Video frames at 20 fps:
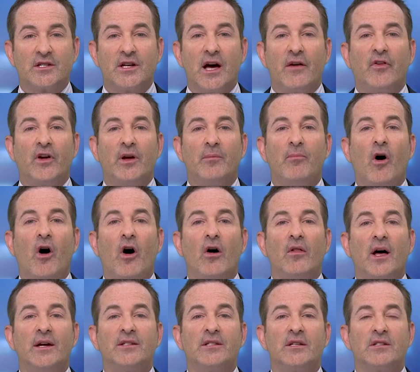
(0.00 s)
Stephanie Paul,
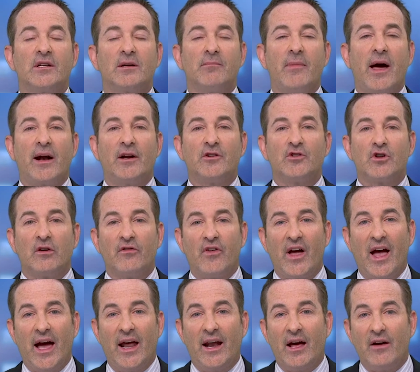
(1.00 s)
licensing manager of
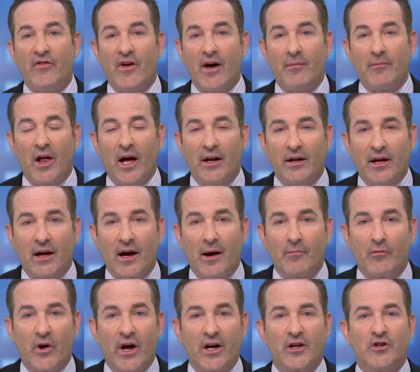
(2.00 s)
NFM Lending.
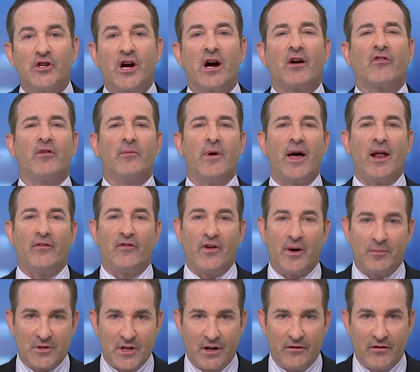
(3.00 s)
I'm Greg Scher from
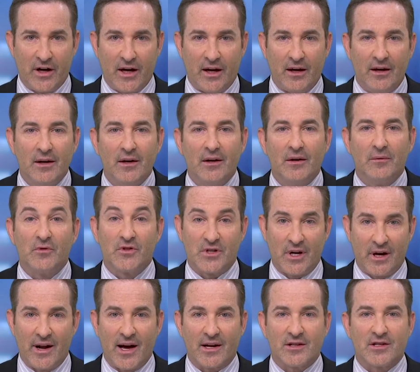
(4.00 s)
NFM TV.
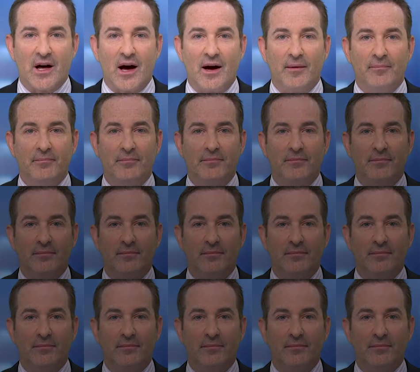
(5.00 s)
See you next time.